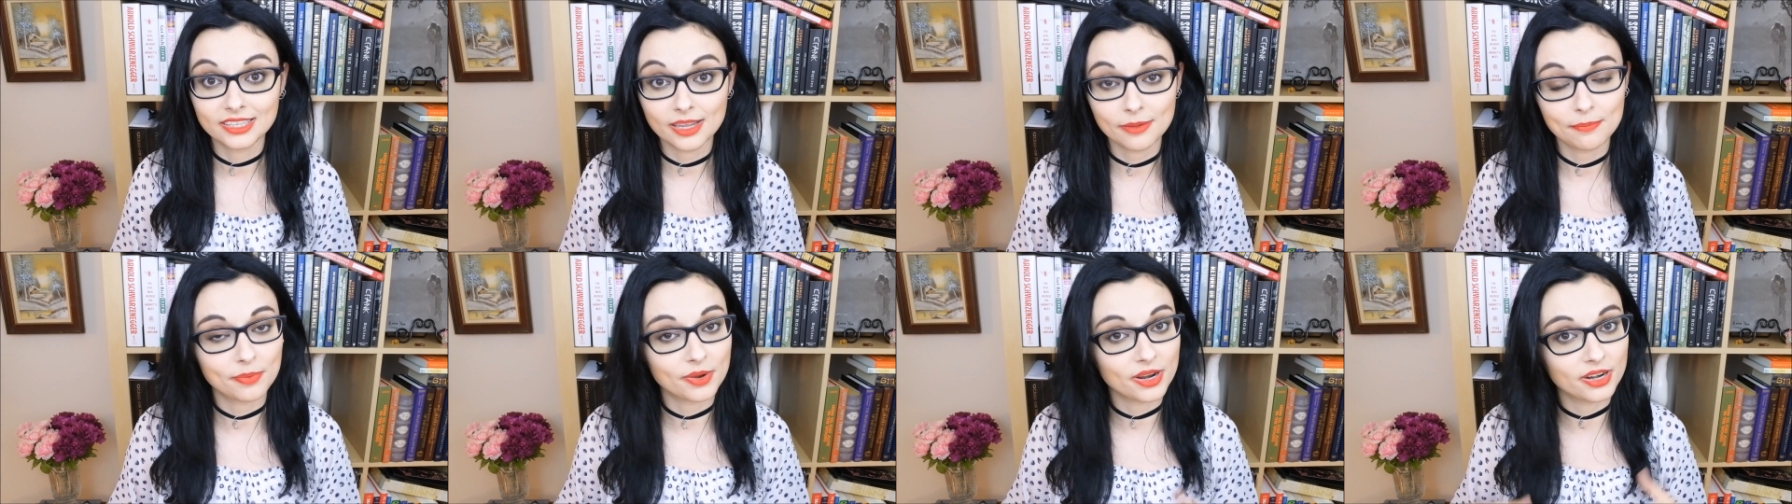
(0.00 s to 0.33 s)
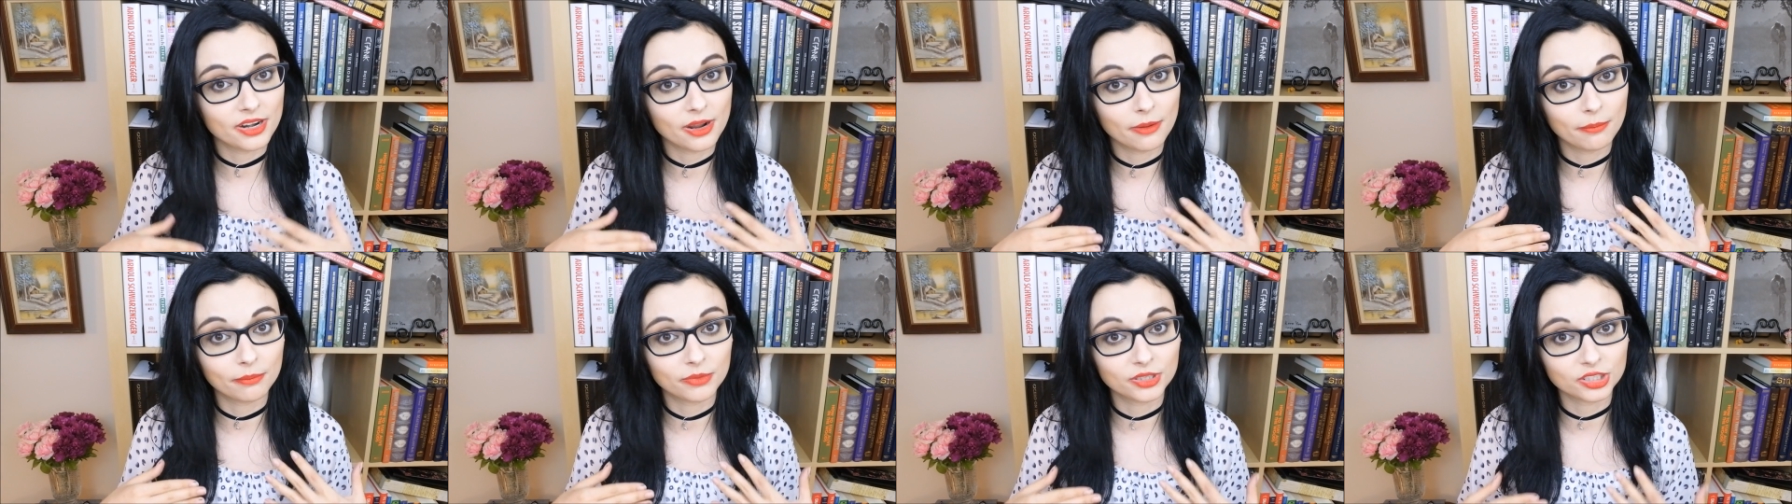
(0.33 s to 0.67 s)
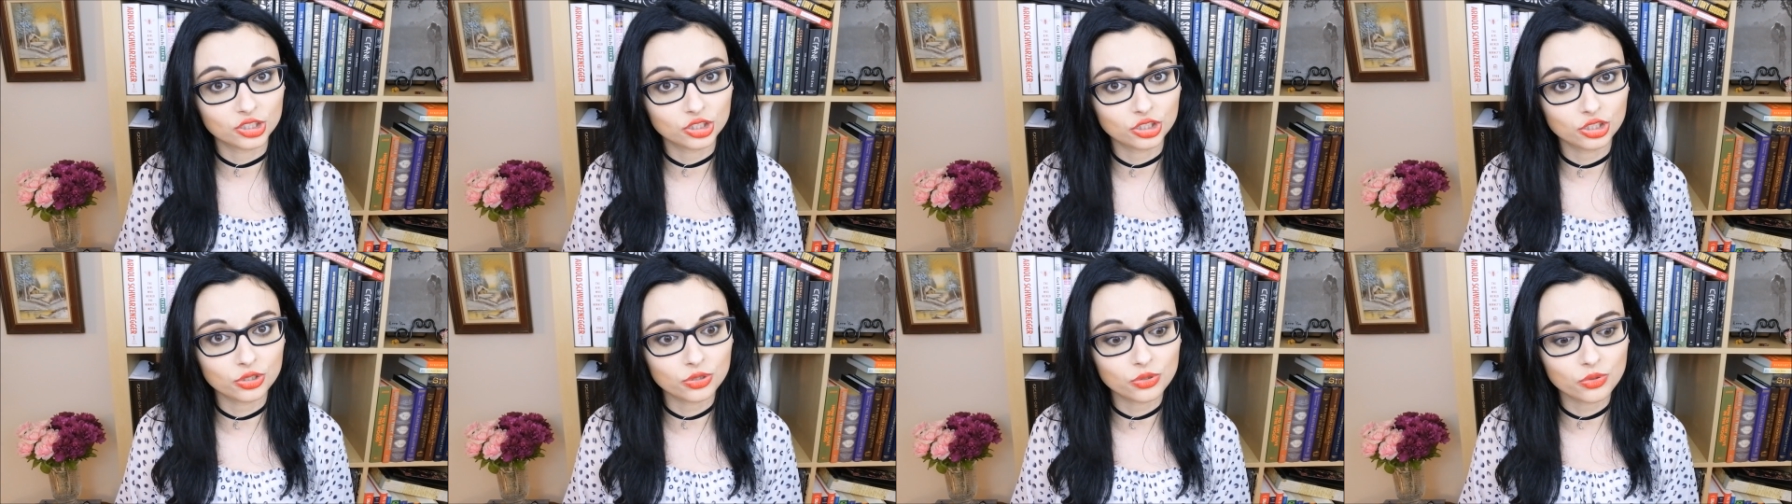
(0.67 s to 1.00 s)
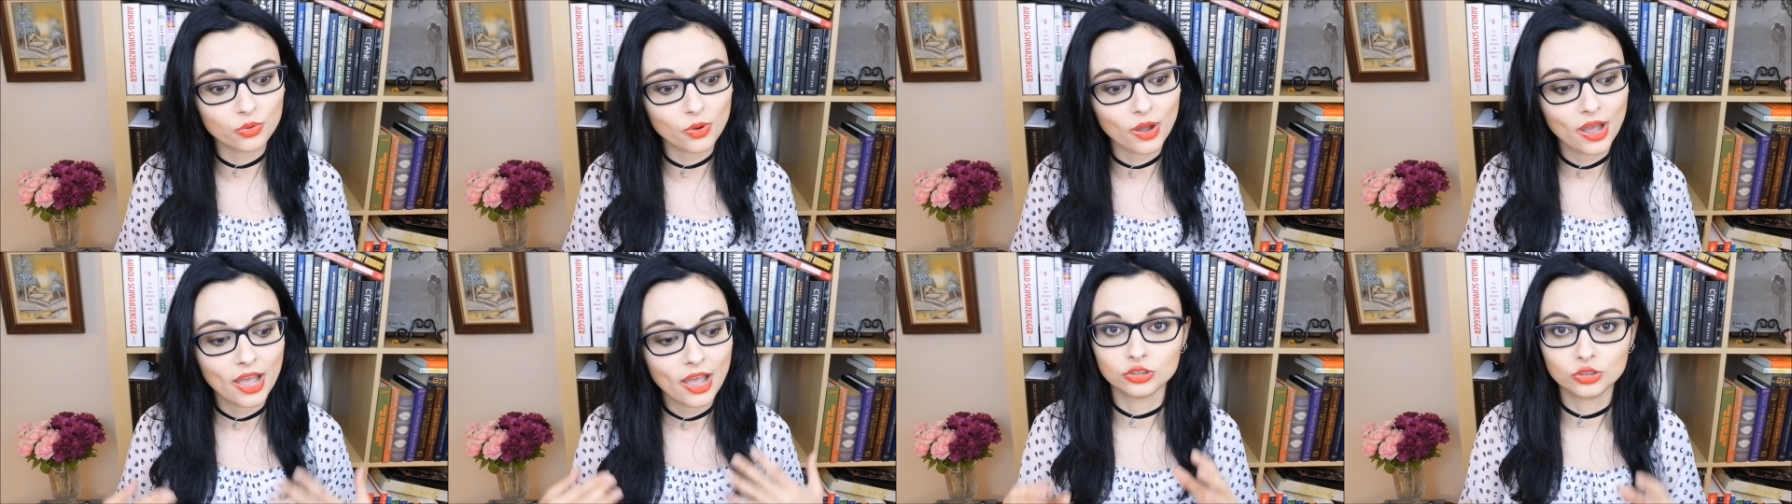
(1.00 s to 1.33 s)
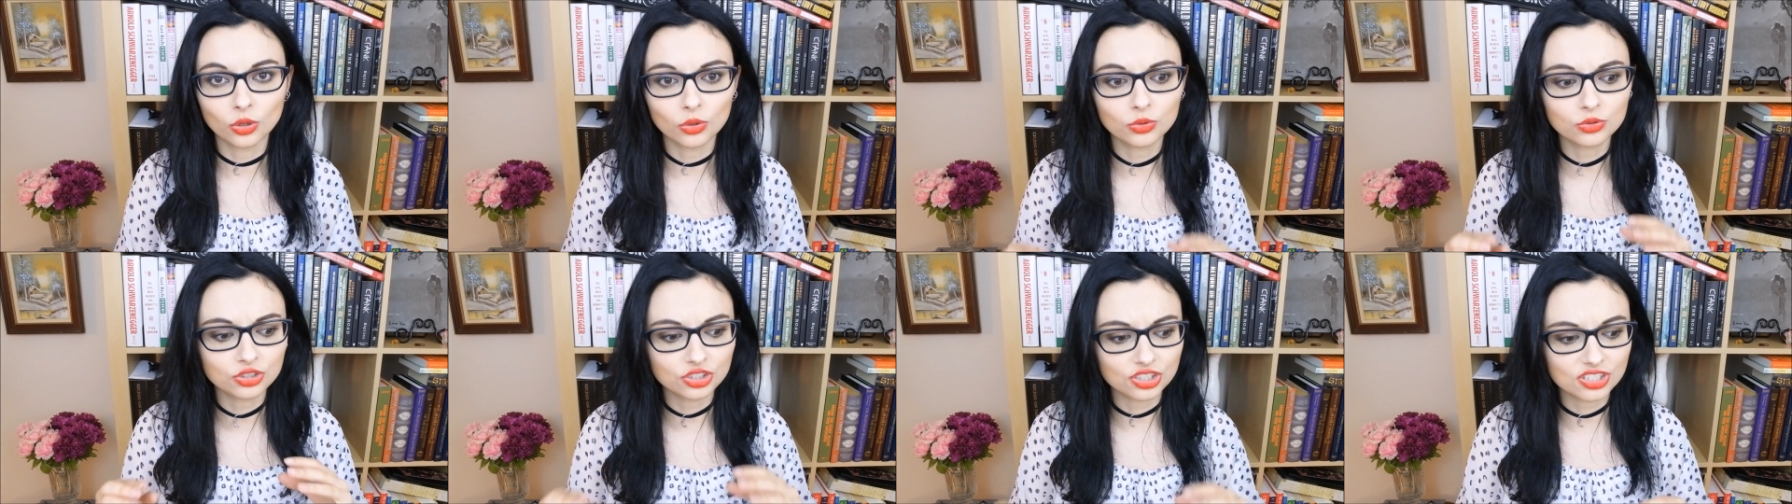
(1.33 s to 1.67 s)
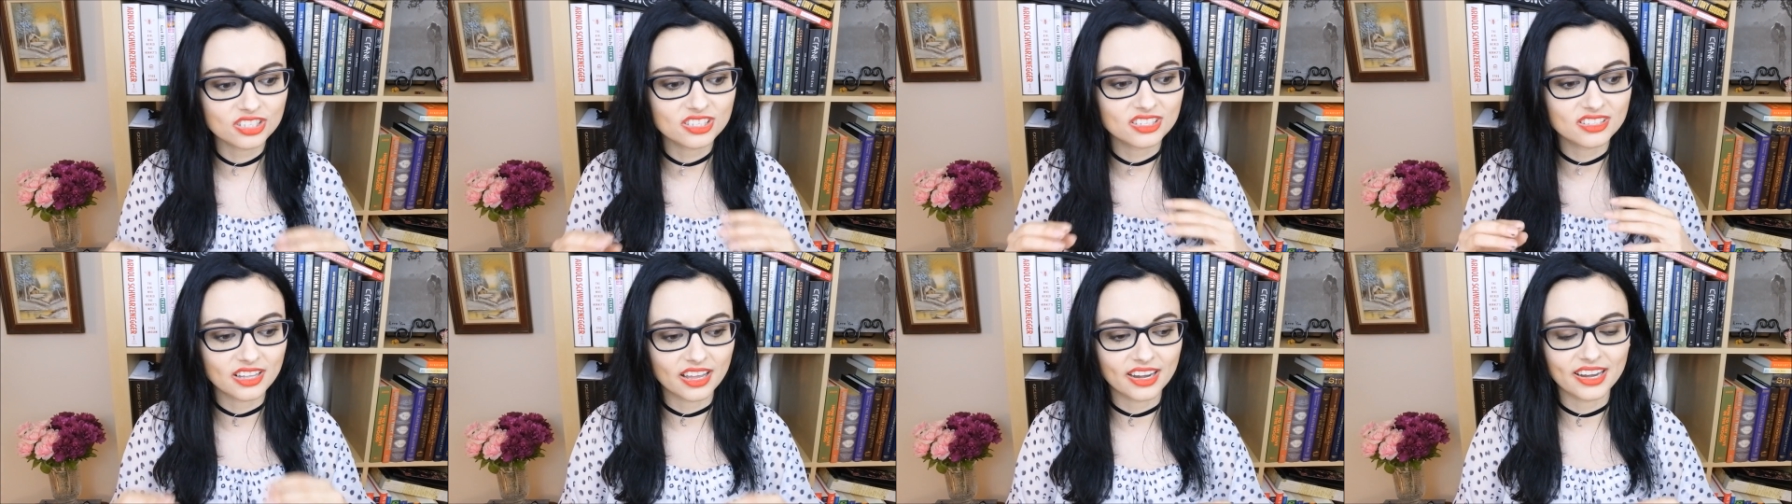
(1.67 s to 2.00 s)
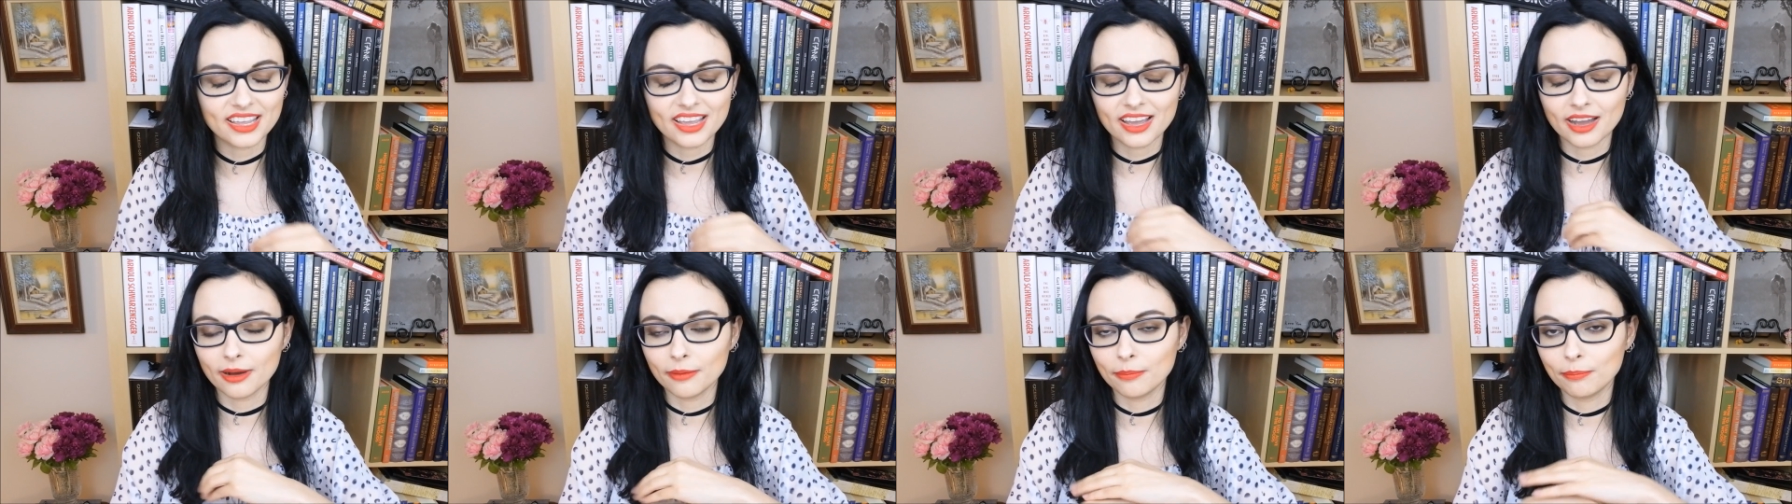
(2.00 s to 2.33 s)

Tip number two, don't just study